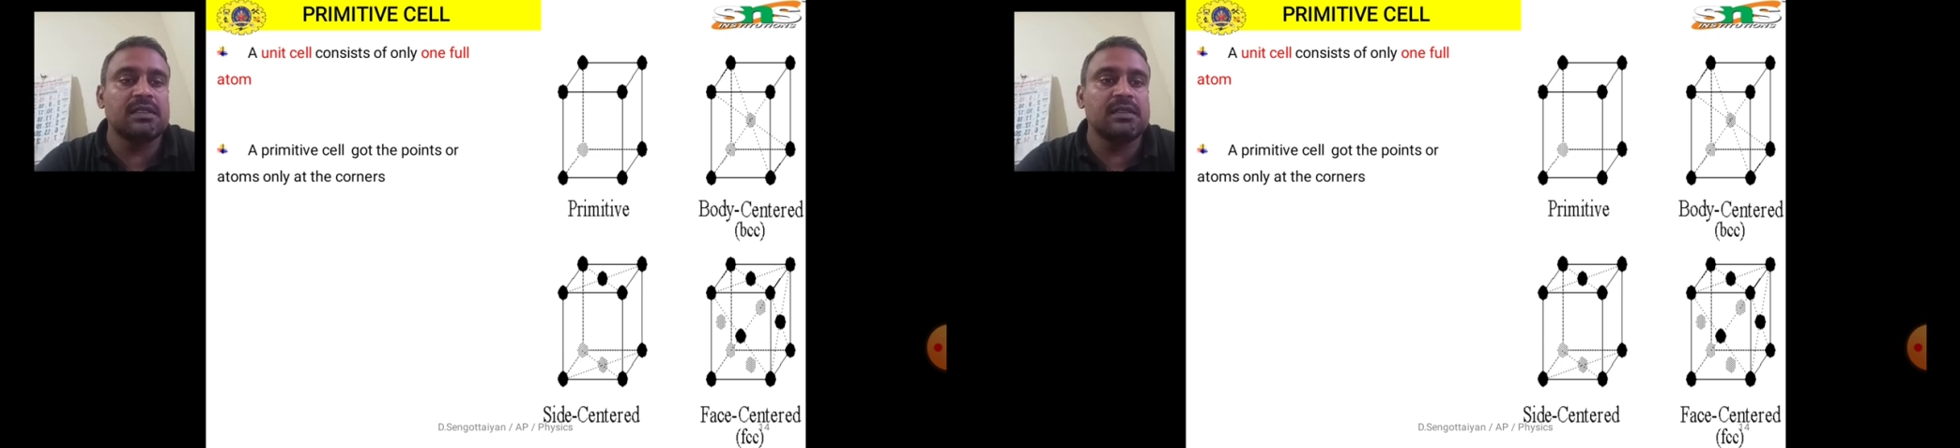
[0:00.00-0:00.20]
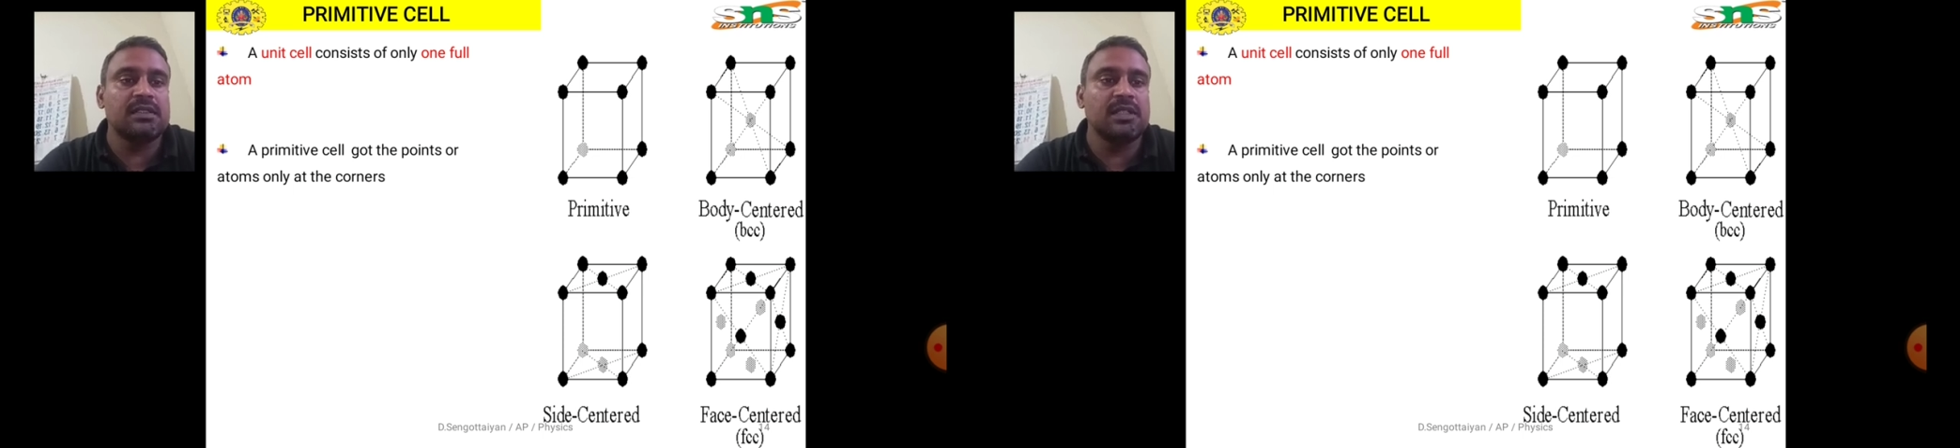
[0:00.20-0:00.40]

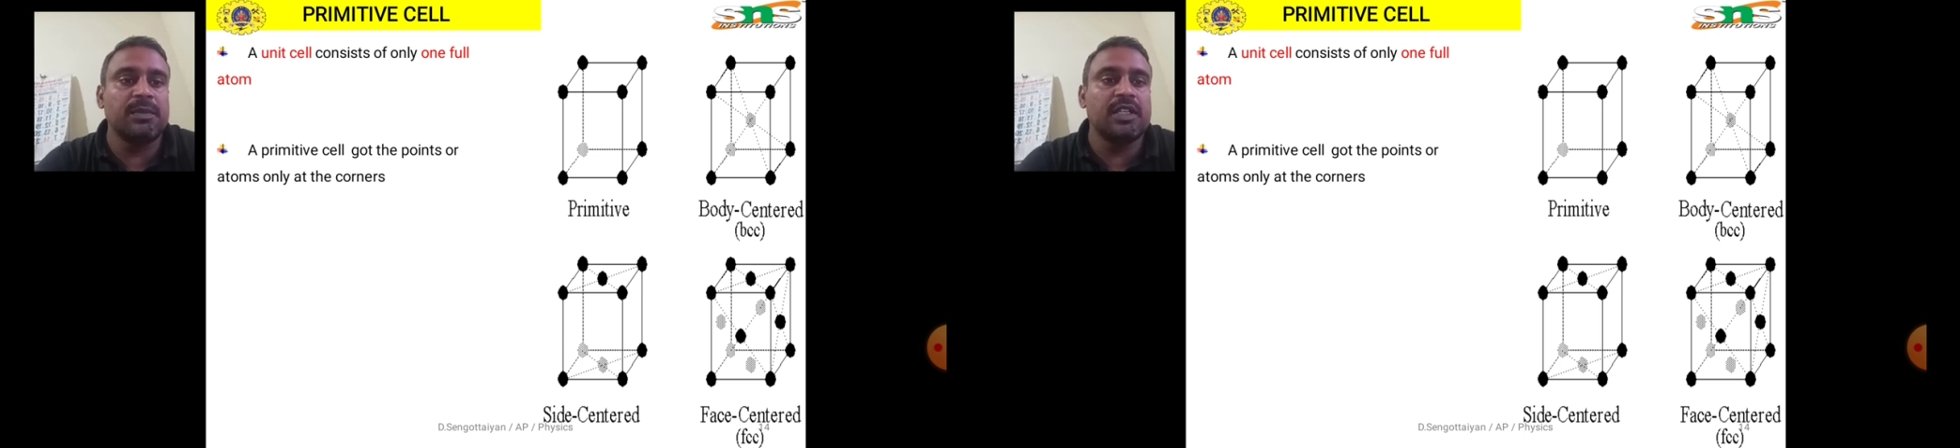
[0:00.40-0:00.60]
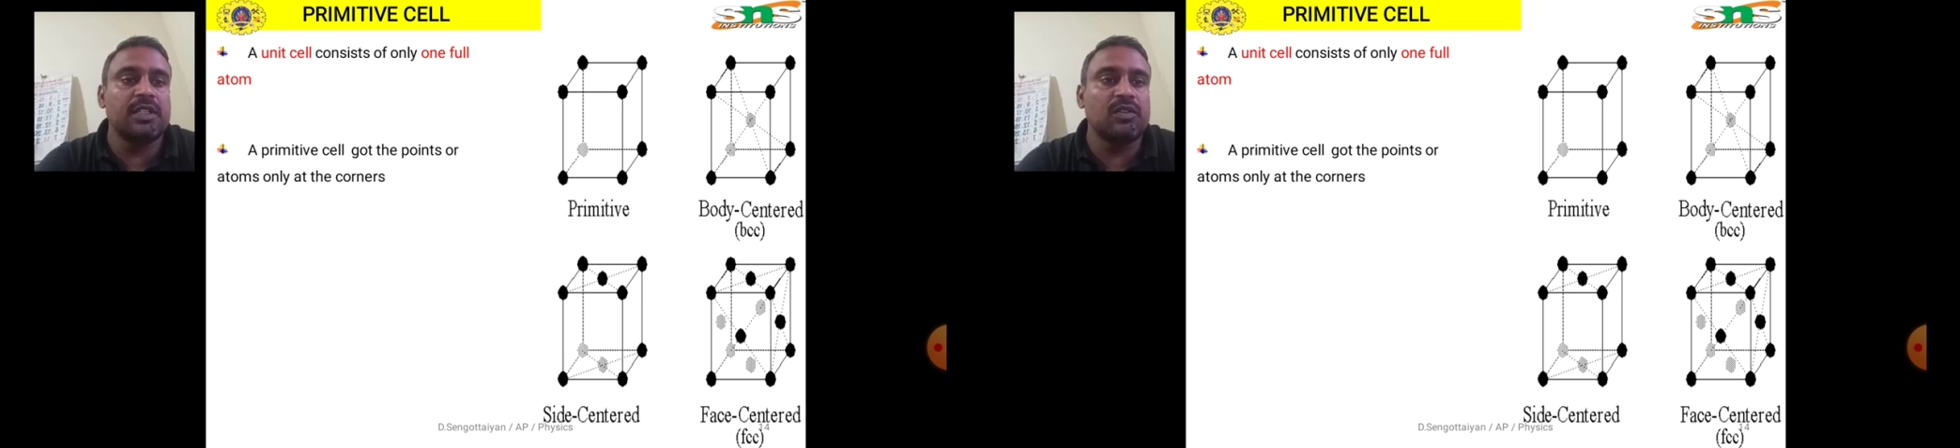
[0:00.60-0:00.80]

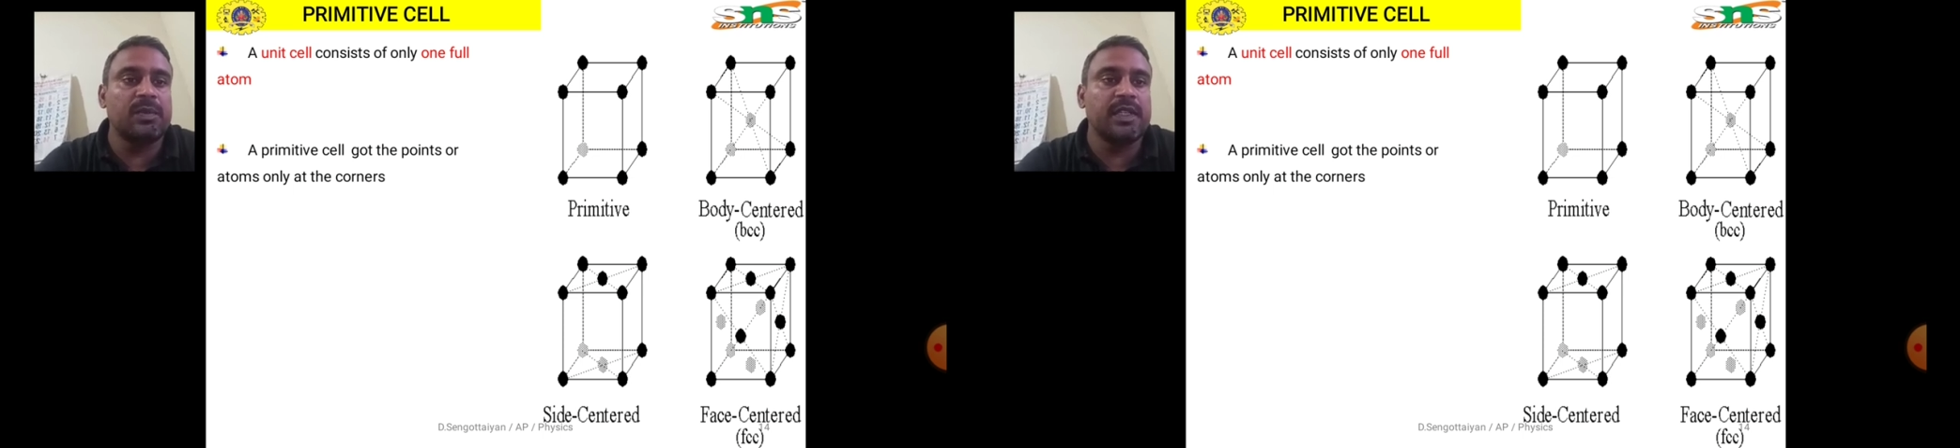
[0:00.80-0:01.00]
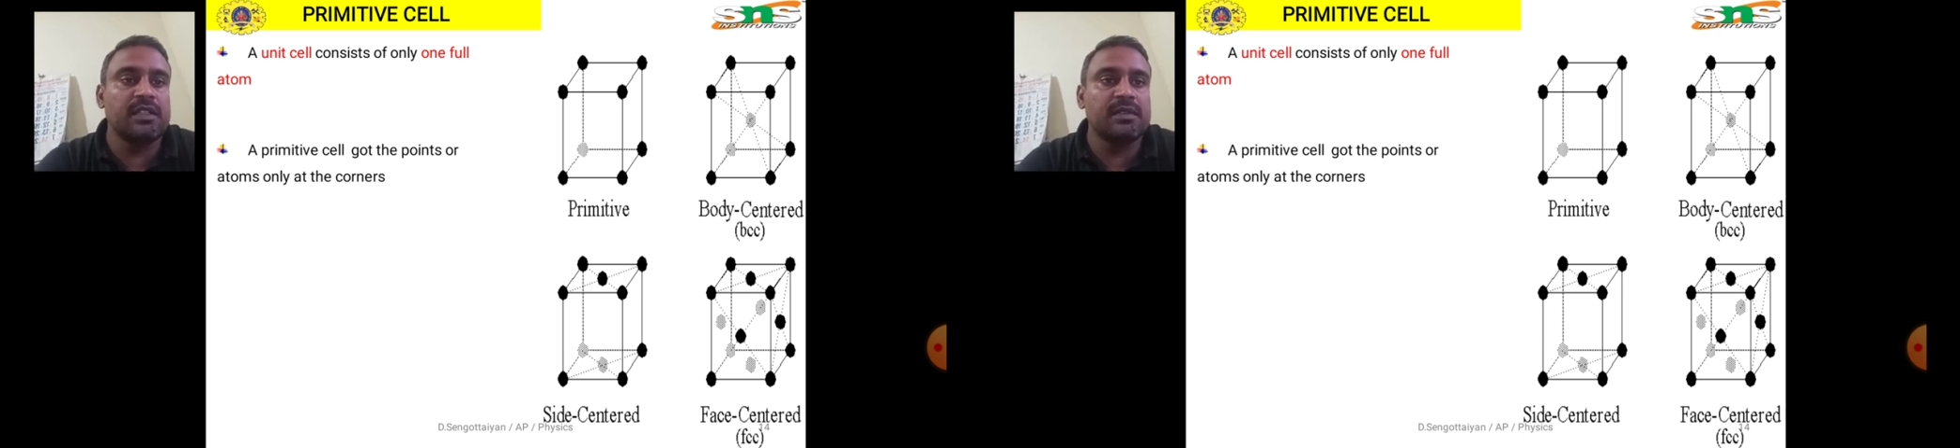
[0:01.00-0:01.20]
simple
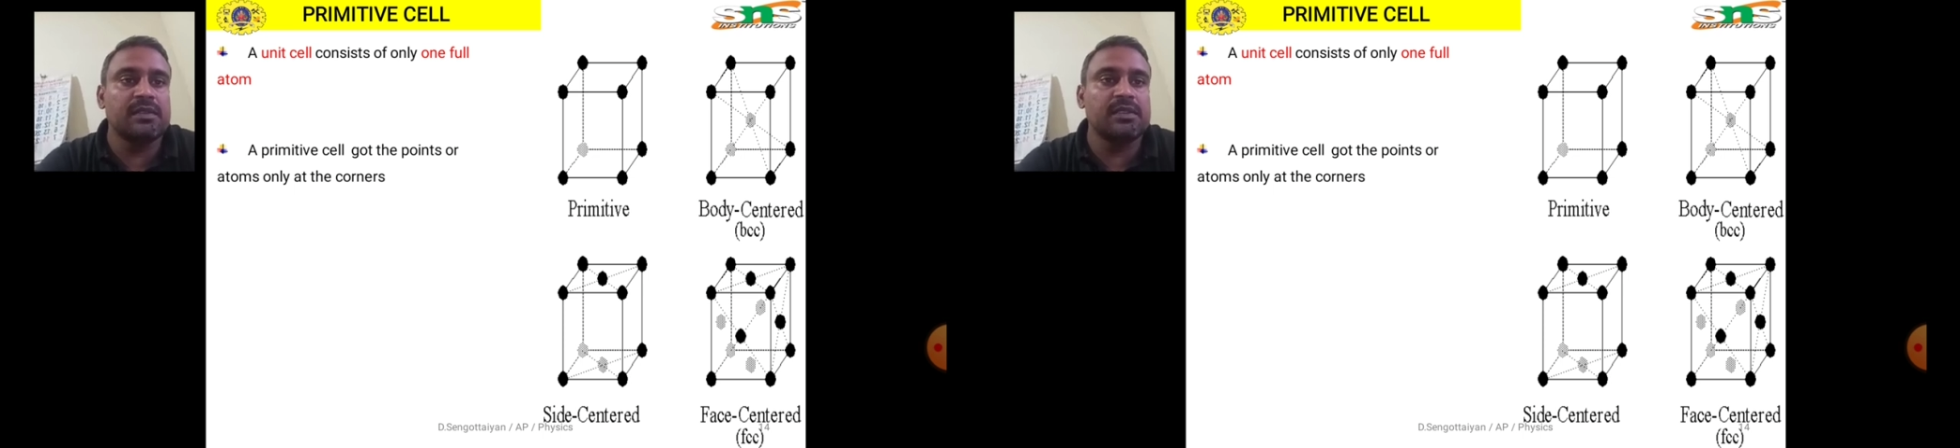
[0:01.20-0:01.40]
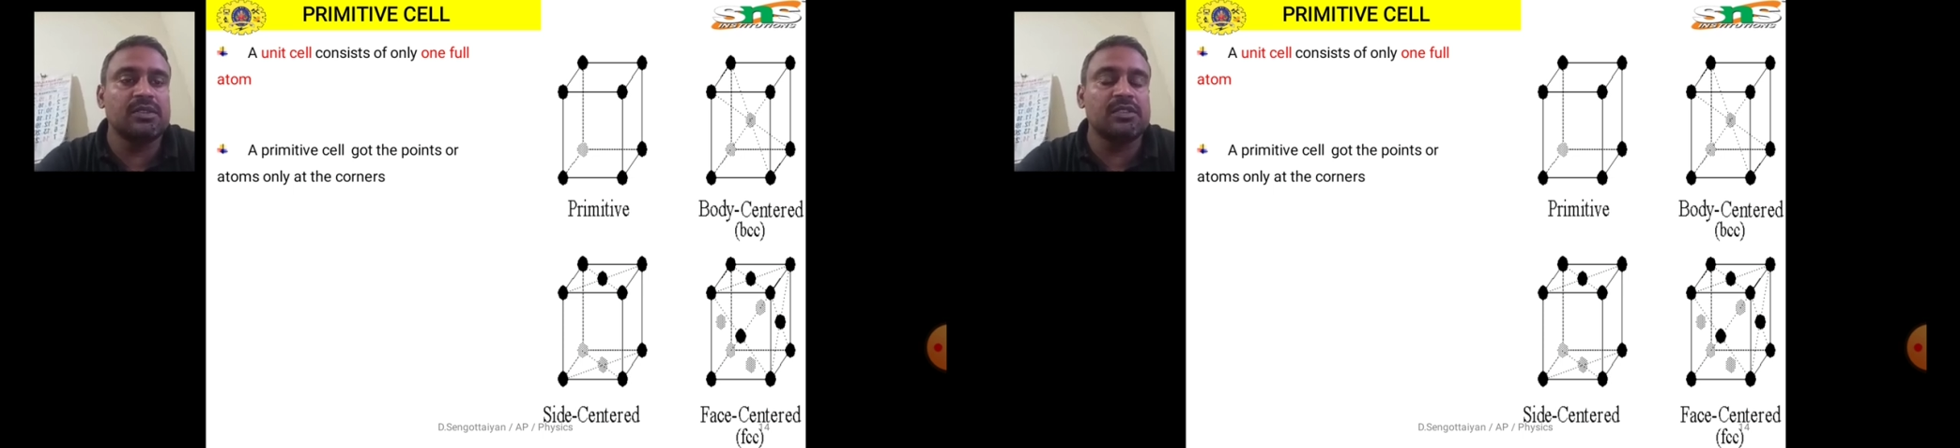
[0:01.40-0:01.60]
cubic. So